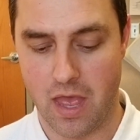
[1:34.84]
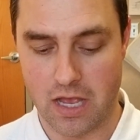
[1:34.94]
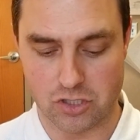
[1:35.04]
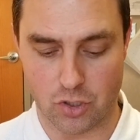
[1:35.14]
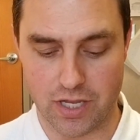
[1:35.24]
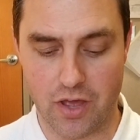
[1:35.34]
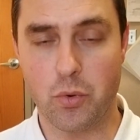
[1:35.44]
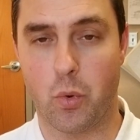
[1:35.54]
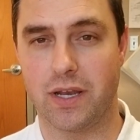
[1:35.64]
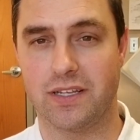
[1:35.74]
So the other
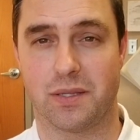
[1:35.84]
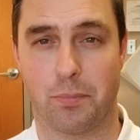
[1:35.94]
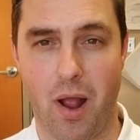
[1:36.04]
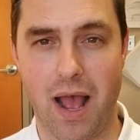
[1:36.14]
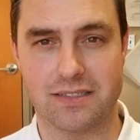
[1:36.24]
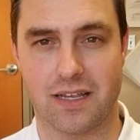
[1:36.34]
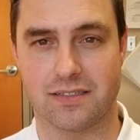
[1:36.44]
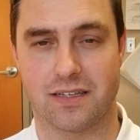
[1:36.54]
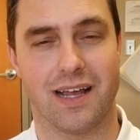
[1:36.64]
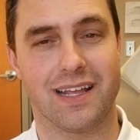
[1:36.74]
one is the
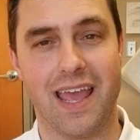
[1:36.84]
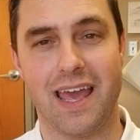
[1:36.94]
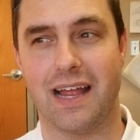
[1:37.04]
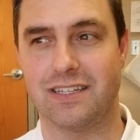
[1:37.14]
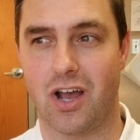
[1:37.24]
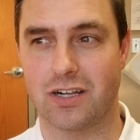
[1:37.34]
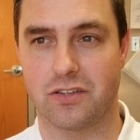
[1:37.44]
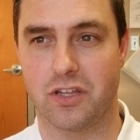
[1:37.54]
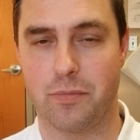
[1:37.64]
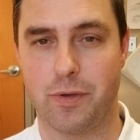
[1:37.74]
process. Again, I talked a
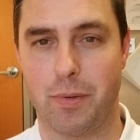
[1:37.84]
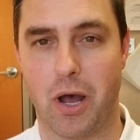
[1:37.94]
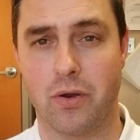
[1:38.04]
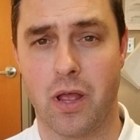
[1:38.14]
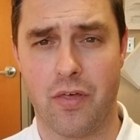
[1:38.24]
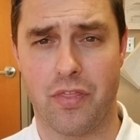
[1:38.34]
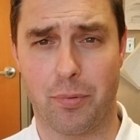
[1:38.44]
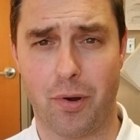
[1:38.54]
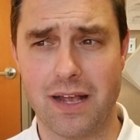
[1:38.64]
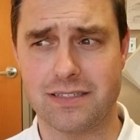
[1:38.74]
little bit about the
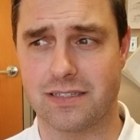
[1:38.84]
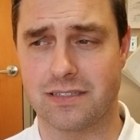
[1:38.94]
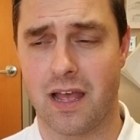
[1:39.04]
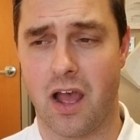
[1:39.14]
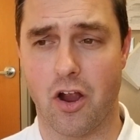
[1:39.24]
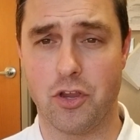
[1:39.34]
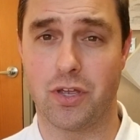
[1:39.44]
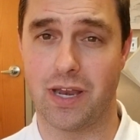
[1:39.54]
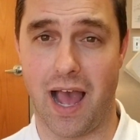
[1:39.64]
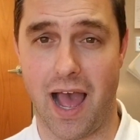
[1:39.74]
process. Are you
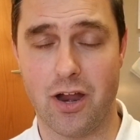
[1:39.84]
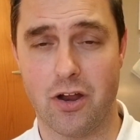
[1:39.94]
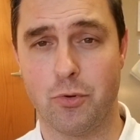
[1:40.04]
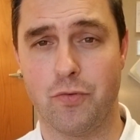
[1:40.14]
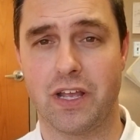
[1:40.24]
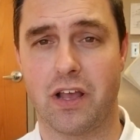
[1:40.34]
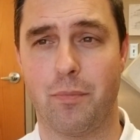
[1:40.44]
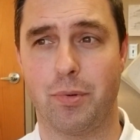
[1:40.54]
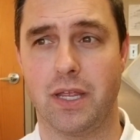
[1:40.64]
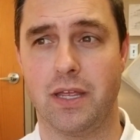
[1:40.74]
going to hire a moving
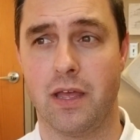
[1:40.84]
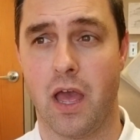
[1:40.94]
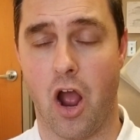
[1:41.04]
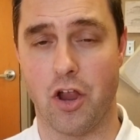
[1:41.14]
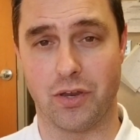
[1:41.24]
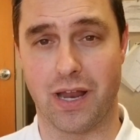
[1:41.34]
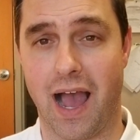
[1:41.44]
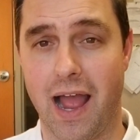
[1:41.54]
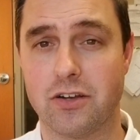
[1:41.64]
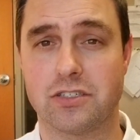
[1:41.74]
company? Are you going to
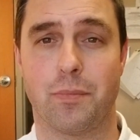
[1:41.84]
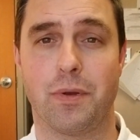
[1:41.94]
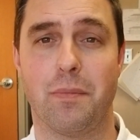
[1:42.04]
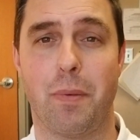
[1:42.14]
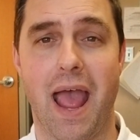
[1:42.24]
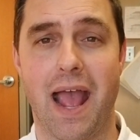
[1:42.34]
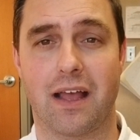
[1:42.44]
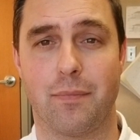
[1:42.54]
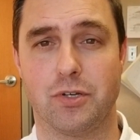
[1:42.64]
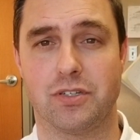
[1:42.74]
hire somebody to pack
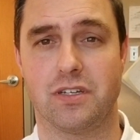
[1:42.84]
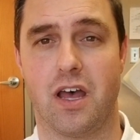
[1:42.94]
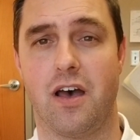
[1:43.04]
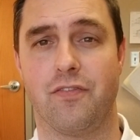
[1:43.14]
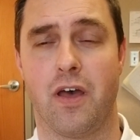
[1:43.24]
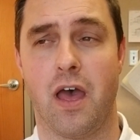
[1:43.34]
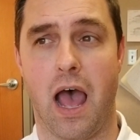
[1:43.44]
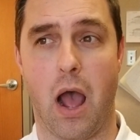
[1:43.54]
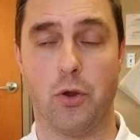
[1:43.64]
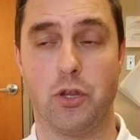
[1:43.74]
up your stuff?
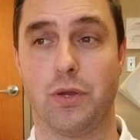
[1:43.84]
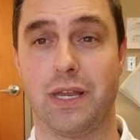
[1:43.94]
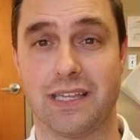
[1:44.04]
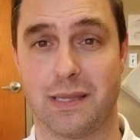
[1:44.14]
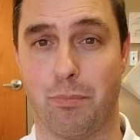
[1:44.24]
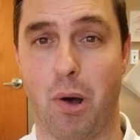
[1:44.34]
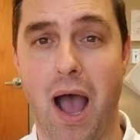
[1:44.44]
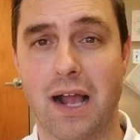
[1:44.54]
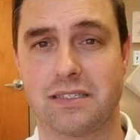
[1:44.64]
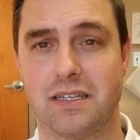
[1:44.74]
How are you going to get the
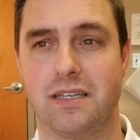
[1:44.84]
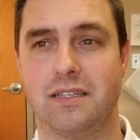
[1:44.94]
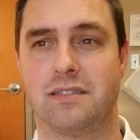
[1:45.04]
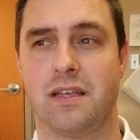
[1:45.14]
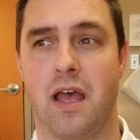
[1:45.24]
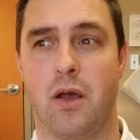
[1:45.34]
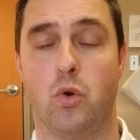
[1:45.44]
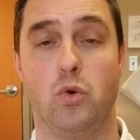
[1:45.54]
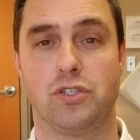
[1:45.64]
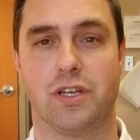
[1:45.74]
boxes?
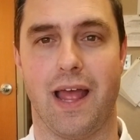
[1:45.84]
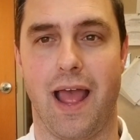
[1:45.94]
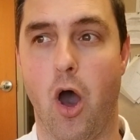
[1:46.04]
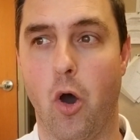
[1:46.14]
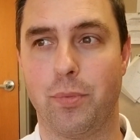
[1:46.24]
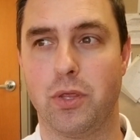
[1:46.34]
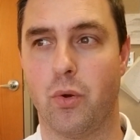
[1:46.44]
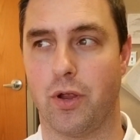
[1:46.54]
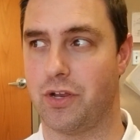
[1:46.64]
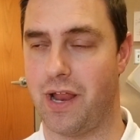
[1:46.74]
Who's going to help you?
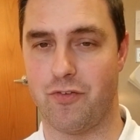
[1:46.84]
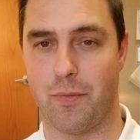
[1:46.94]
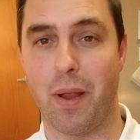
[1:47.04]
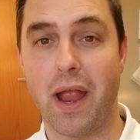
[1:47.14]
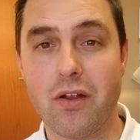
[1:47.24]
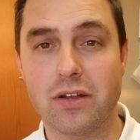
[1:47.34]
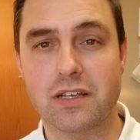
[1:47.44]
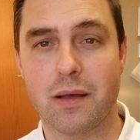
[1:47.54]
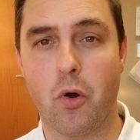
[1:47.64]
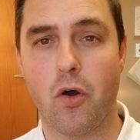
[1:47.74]
Are you going to have your parents
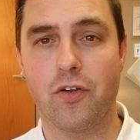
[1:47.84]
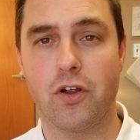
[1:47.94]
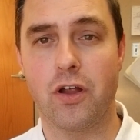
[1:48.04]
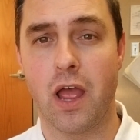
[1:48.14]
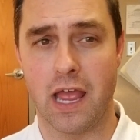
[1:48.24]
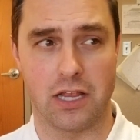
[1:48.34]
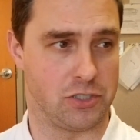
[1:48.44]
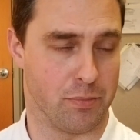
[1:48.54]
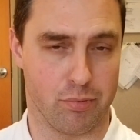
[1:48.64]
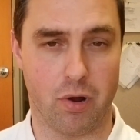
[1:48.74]
come over? Is
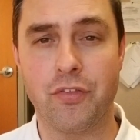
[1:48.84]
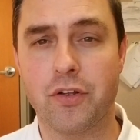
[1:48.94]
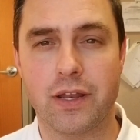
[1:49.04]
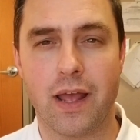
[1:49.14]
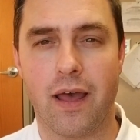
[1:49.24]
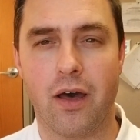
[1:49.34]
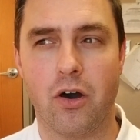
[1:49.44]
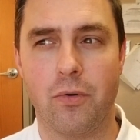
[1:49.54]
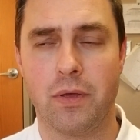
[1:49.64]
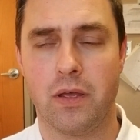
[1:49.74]
your brother going to
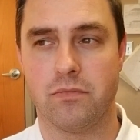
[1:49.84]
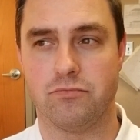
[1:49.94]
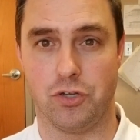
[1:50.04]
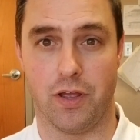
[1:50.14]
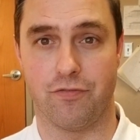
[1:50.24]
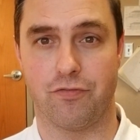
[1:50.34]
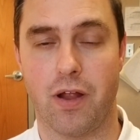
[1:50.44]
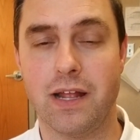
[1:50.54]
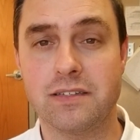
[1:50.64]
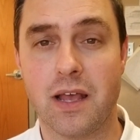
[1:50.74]
help? Do you have
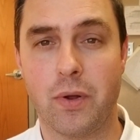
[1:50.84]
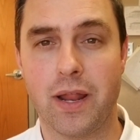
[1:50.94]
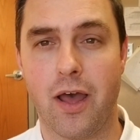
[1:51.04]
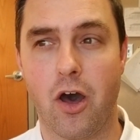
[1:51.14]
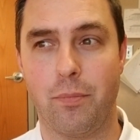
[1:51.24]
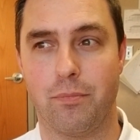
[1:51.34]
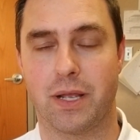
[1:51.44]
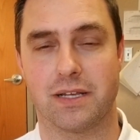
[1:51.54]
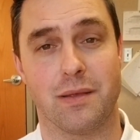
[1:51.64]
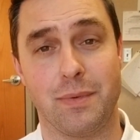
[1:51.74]
friends that want to help?
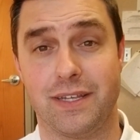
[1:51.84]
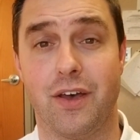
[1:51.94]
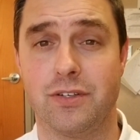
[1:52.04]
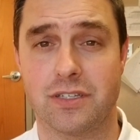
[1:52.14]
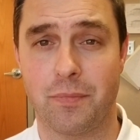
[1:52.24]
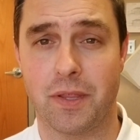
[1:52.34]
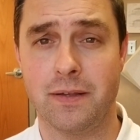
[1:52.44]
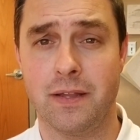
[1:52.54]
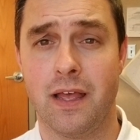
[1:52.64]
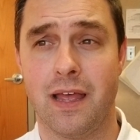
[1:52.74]
Because let me tell you
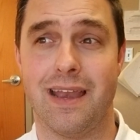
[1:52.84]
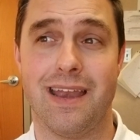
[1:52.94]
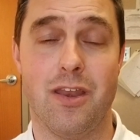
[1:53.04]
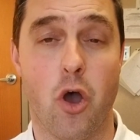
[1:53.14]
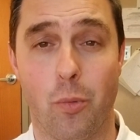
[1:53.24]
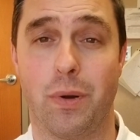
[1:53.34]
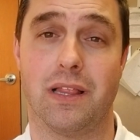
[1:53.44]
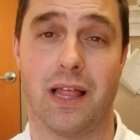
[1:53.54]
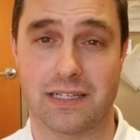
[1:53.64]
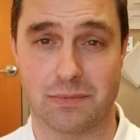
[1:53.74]
something, nobody
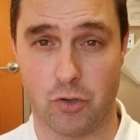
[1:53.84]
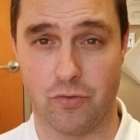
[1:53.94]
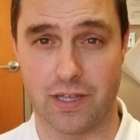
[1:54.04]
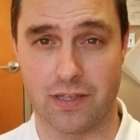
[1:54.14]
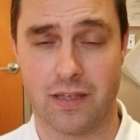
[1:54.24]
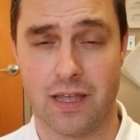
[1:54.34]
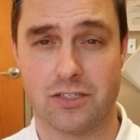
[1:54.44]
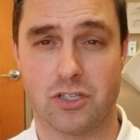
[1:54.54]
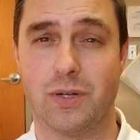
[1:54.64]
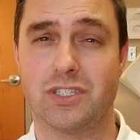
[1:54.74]
likes moving.
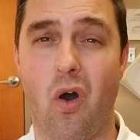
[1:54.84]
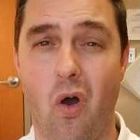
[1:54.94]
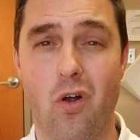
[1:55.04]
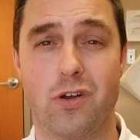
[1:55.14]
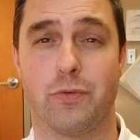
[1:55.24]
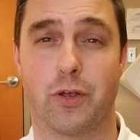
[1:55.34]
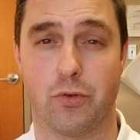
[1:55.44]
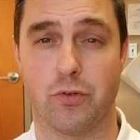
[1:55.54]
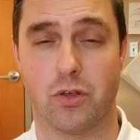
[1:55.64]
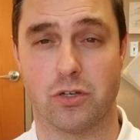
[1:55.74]
So it's hard to
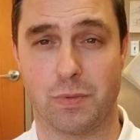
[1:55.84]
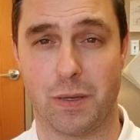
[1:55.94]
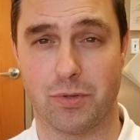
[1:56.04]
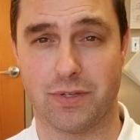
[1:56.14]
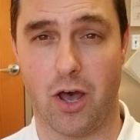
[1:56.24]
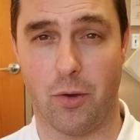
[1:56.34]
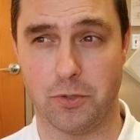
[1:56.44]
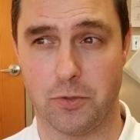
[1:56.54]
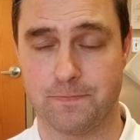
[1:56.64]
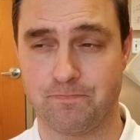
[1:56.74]
recruit those people to help
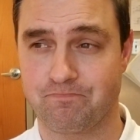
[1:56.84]
you.